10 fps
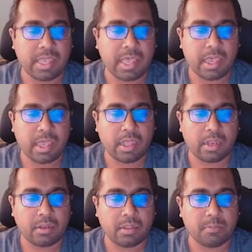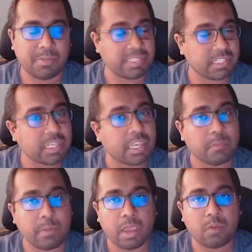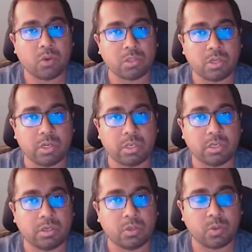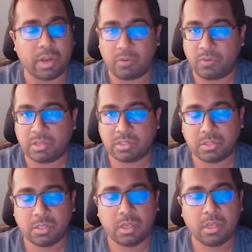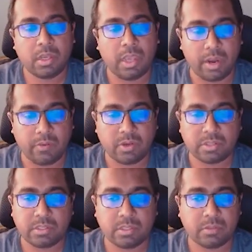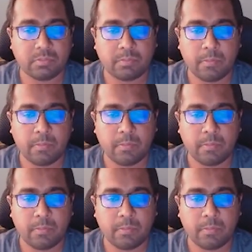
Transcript: and the messaging API was written to address this.